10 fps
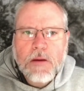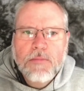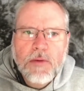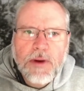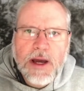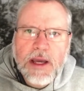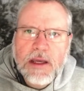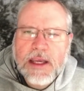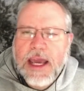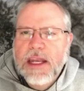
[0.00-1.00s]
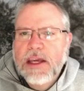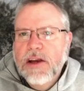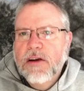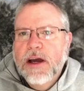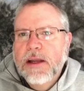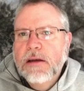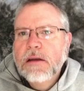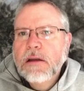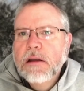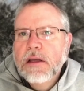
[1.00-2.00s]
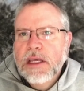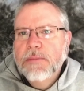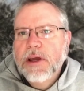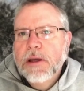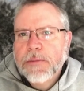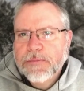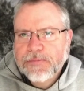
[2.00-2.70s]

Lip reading: Put my Canon gear on eBay.